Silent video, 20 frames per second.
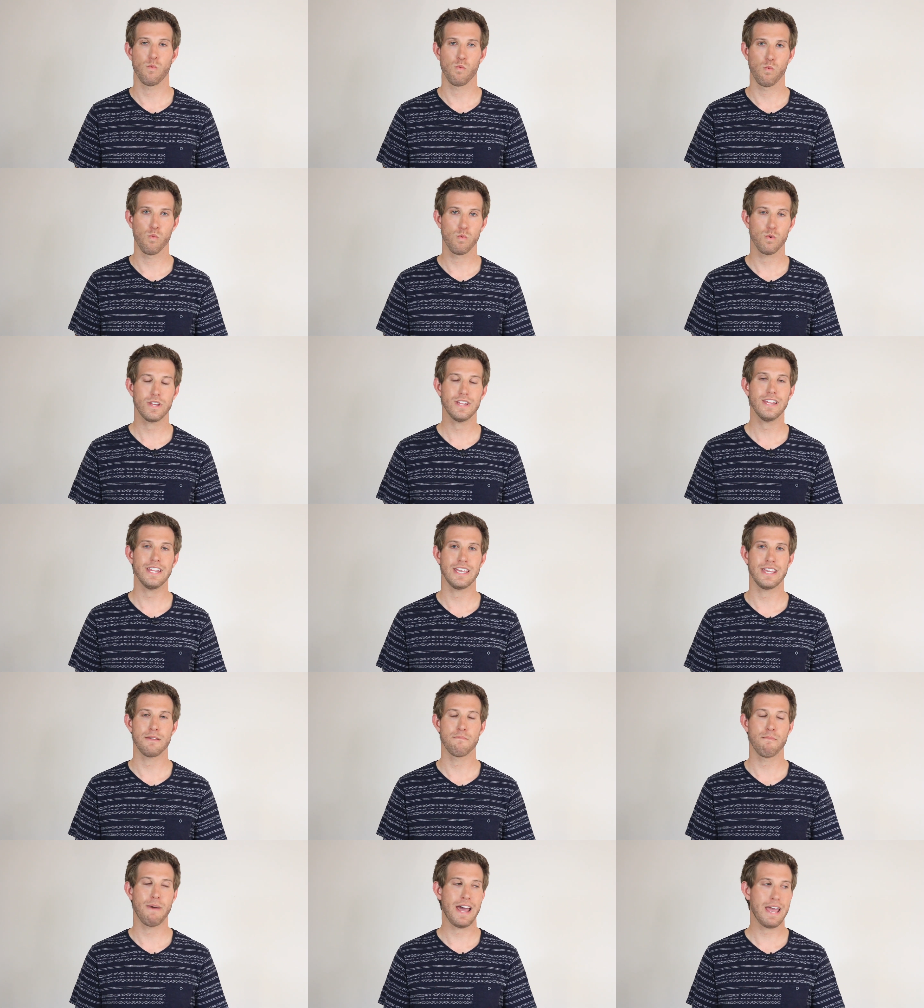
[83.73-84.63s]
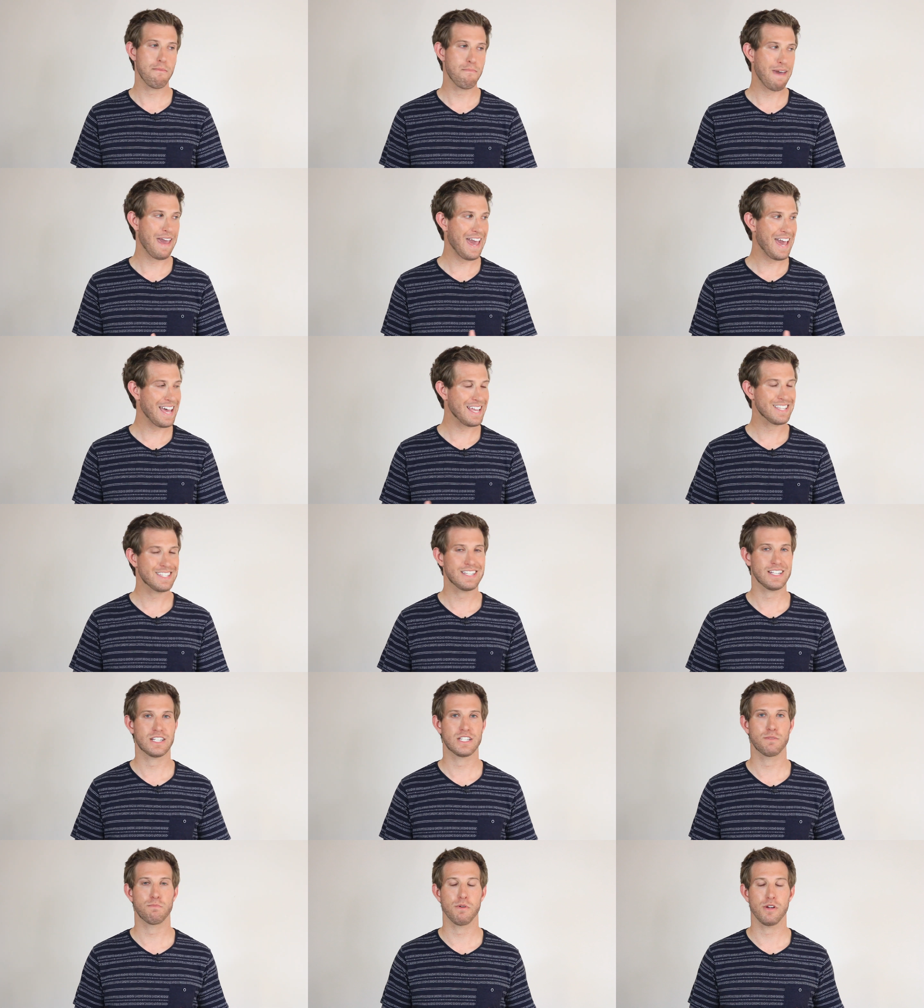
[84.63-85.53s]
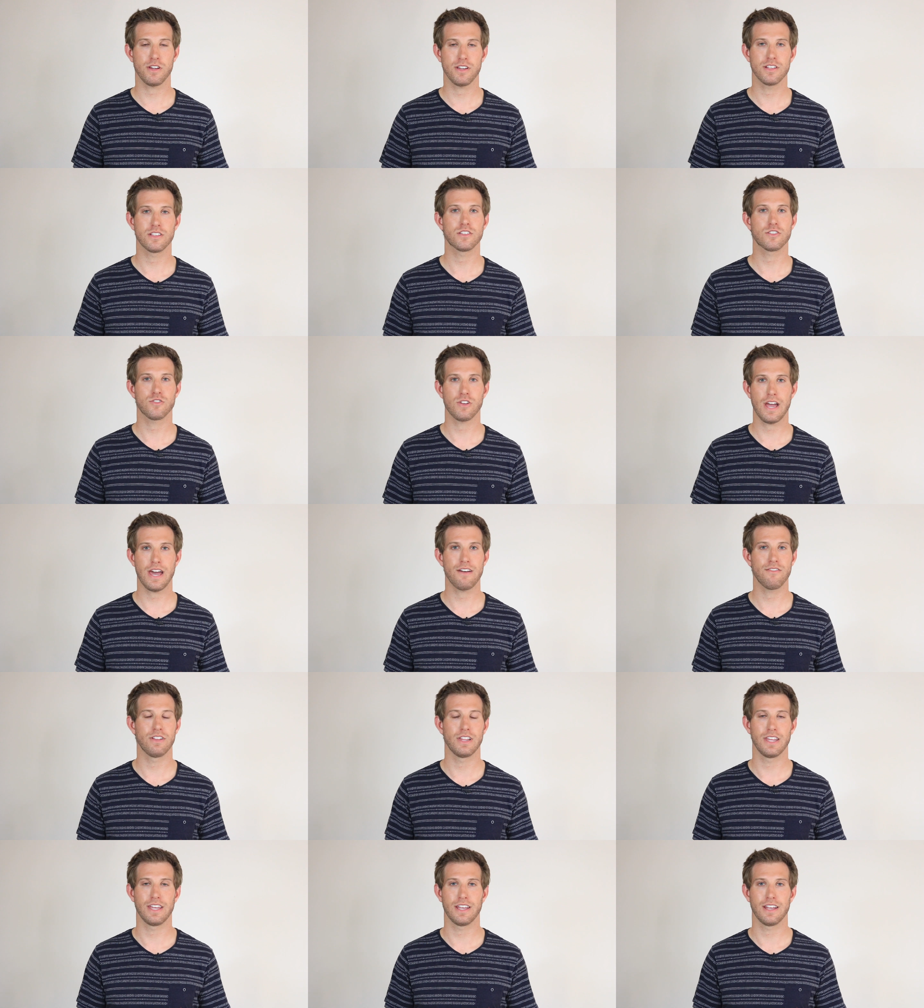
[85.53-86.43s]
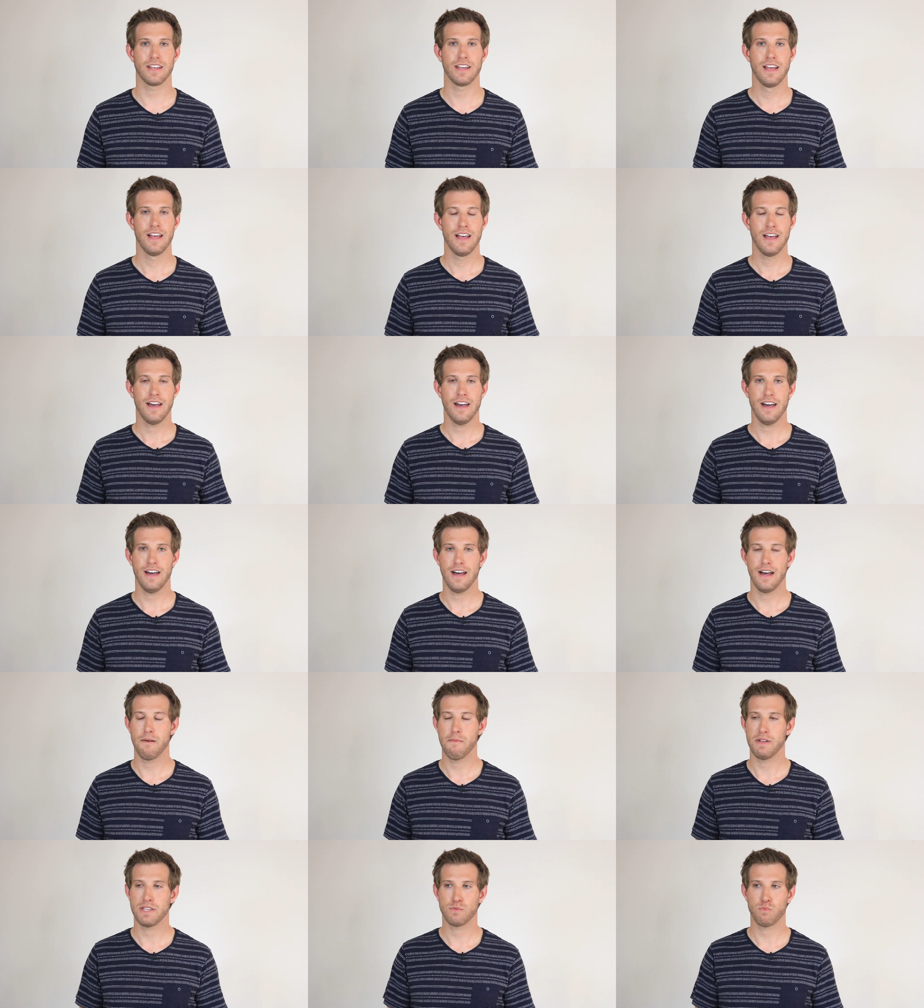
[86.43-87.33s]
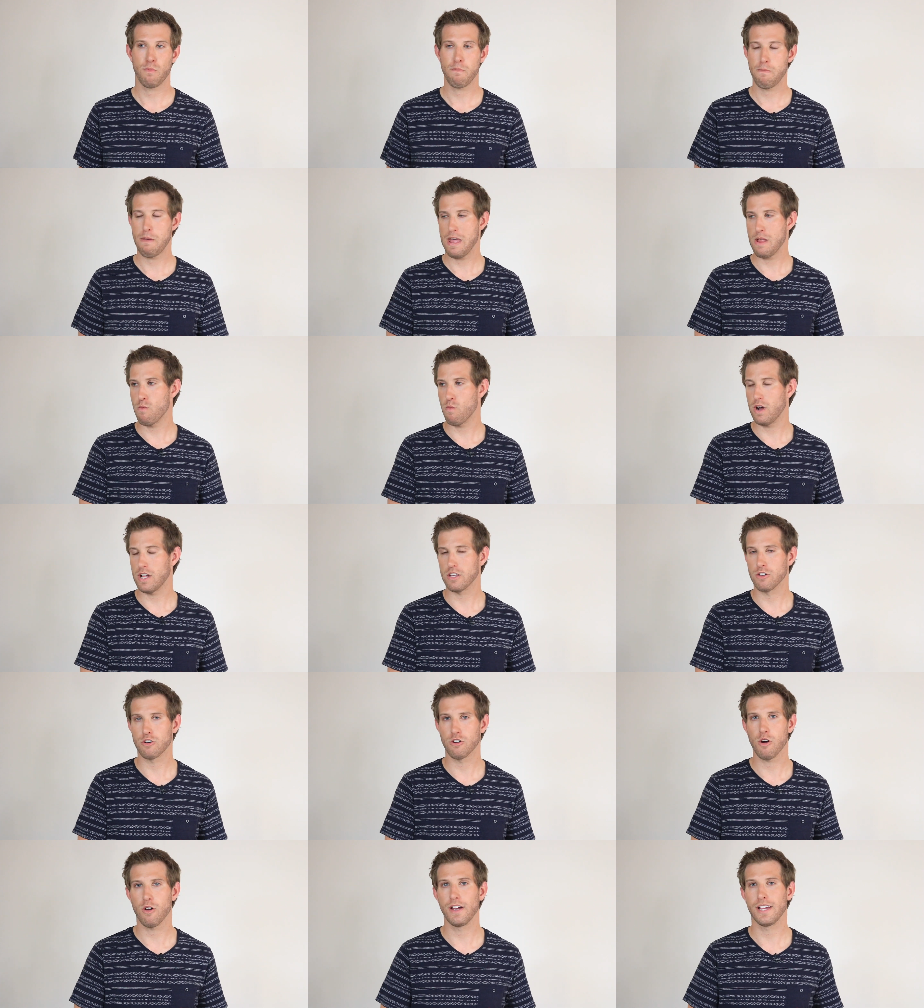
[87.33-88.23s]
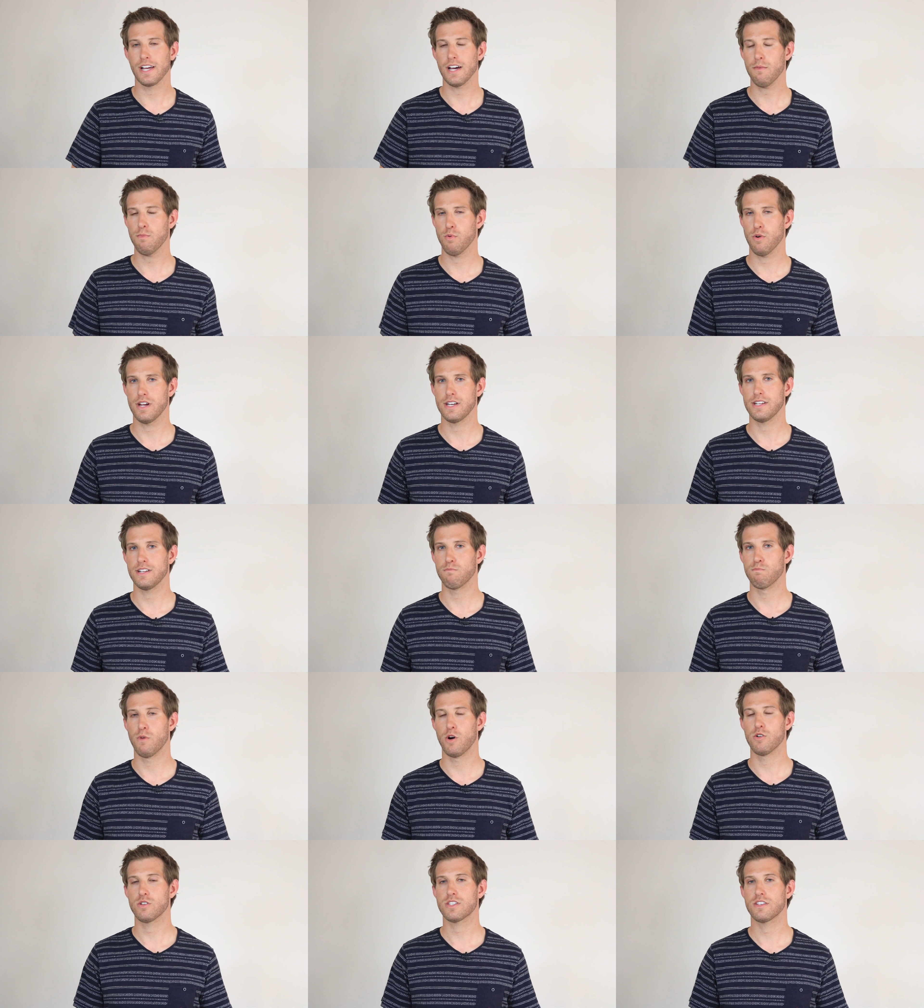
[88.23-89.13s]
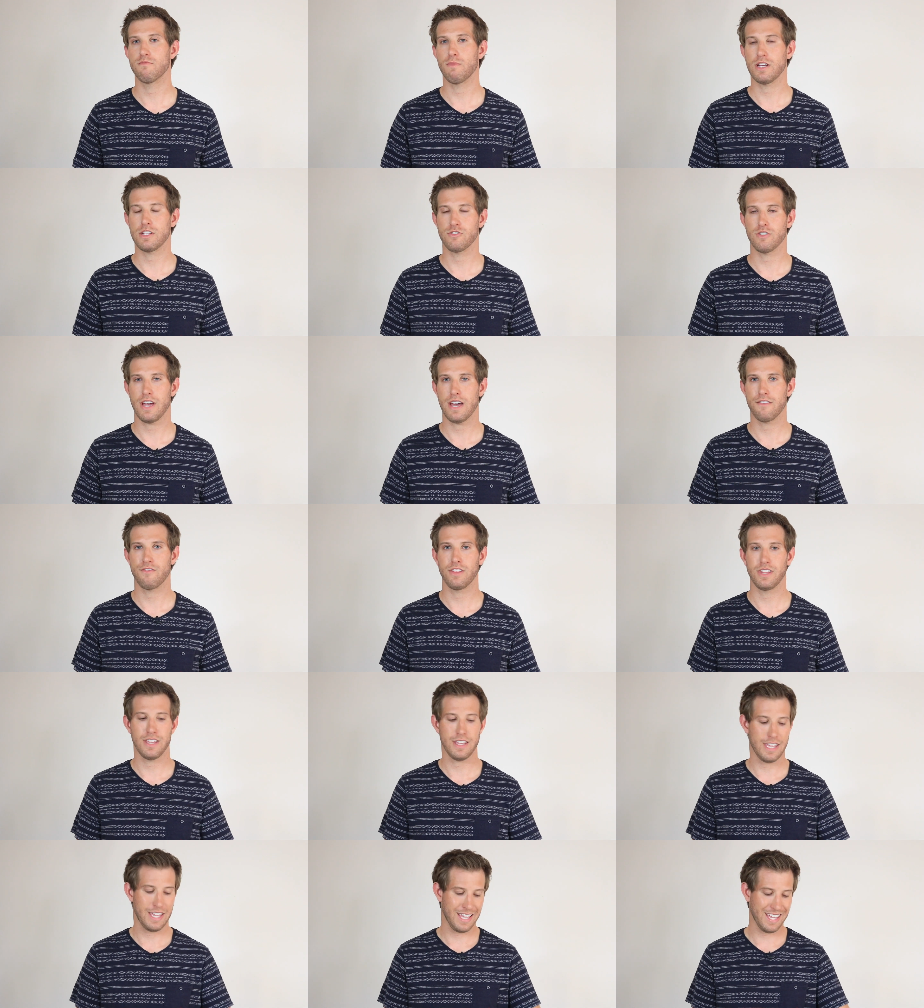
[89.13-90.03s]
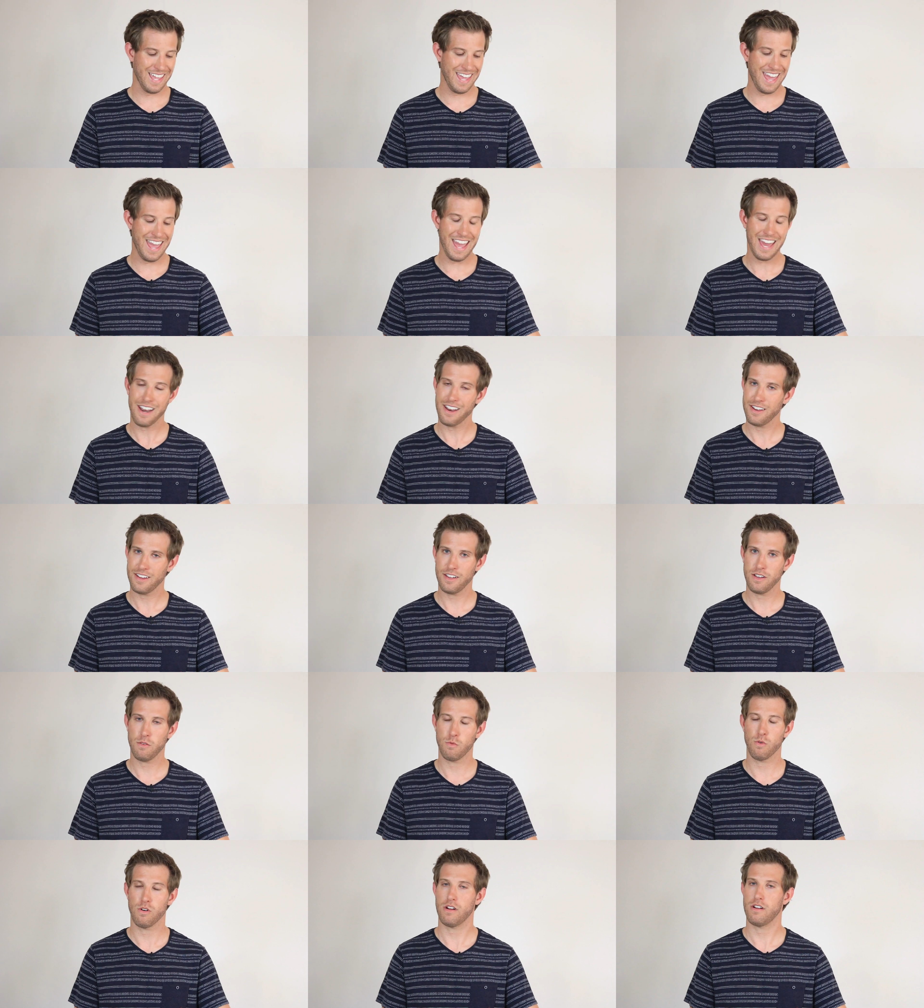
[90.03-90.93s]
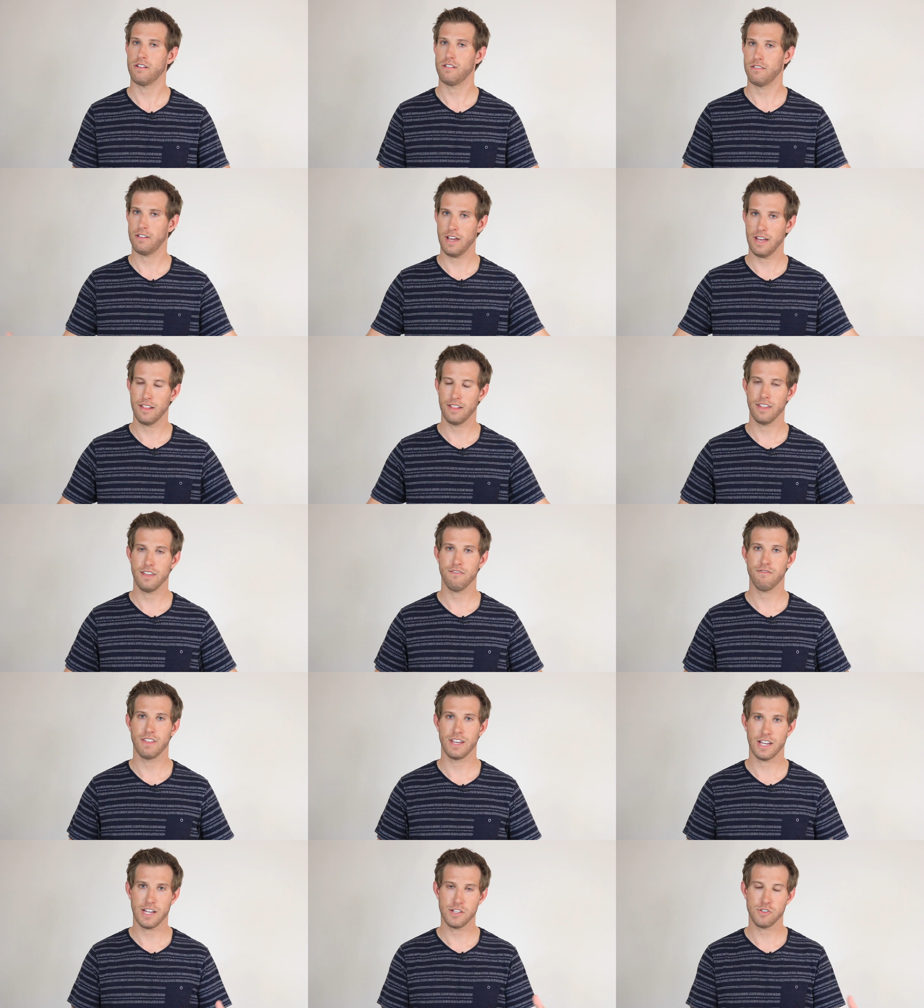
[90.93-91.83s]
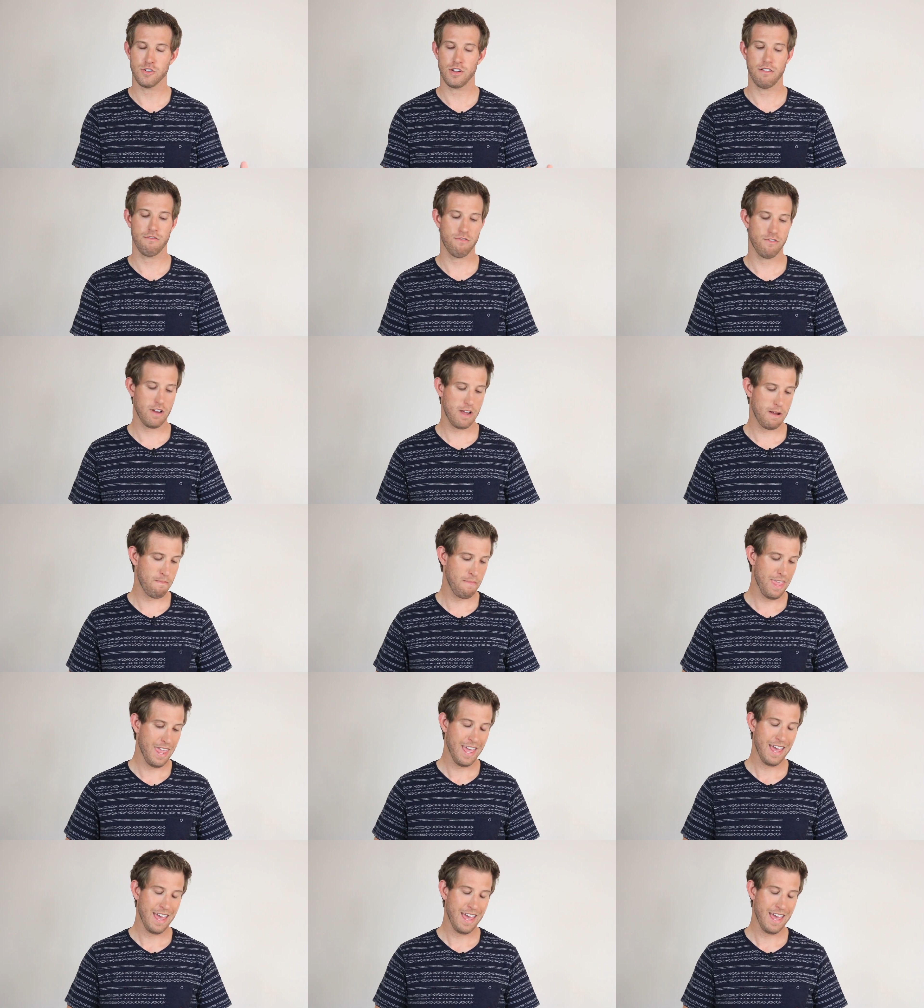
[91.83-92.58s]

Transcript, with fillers: really my past experience traveling um, has been one growing up where I did most of my traveling in Canada, where I live, the country I'm from,